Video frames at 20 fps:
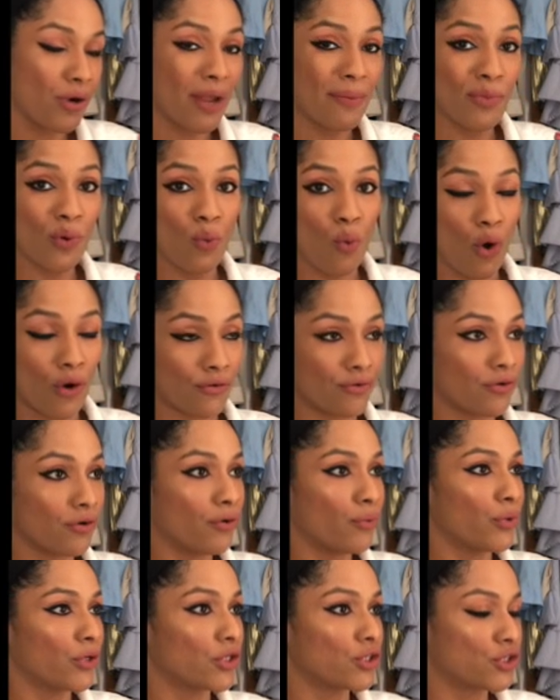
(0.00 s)
Primer
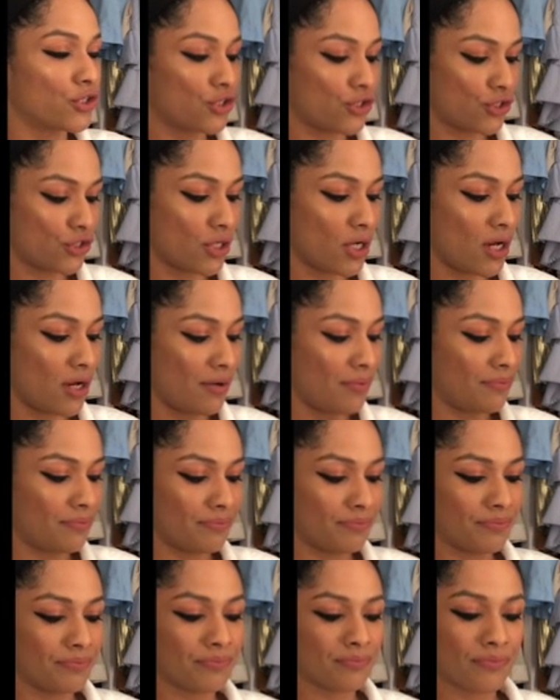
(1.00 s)
Water, which
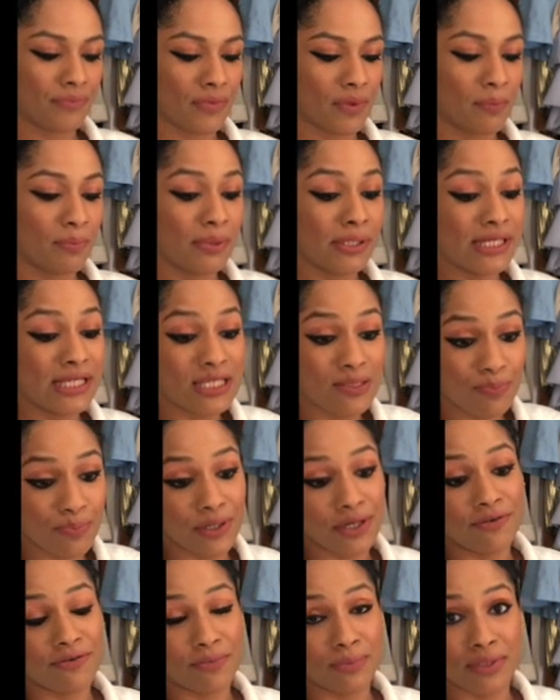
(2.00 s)
please
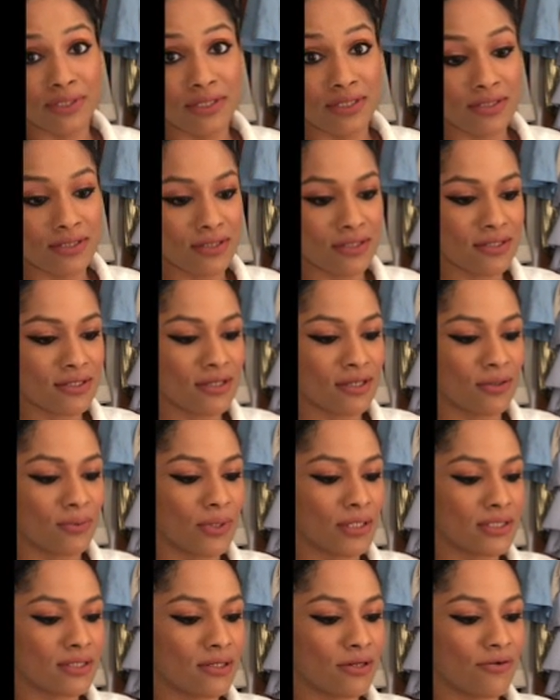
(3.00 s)
spray it from a distance,
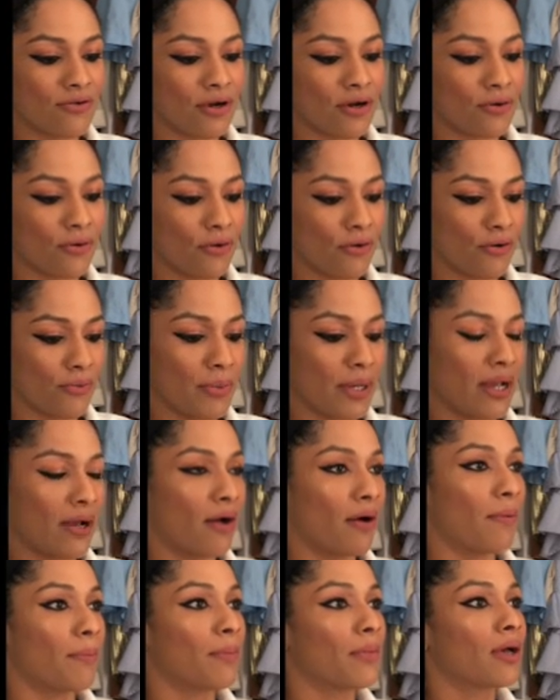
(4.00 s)
otherwise it'll run all your
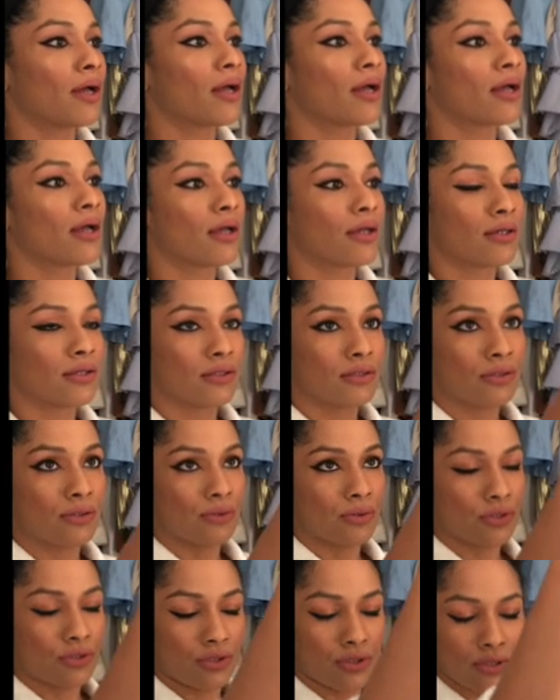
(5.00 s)
makeup.
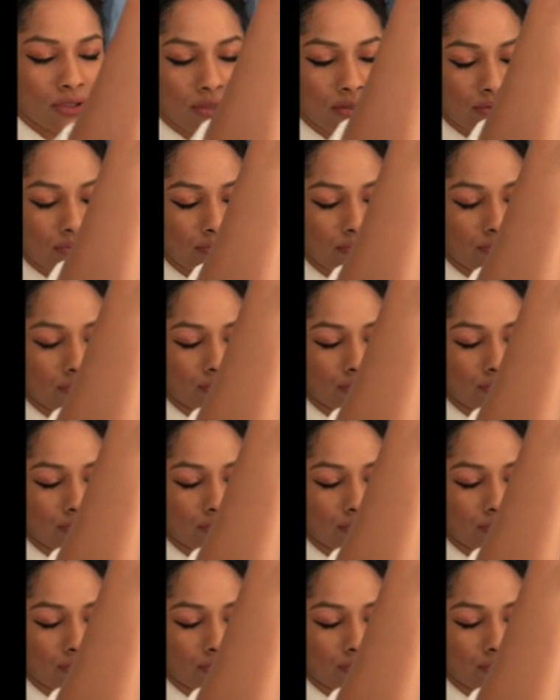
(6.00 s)
So it's just...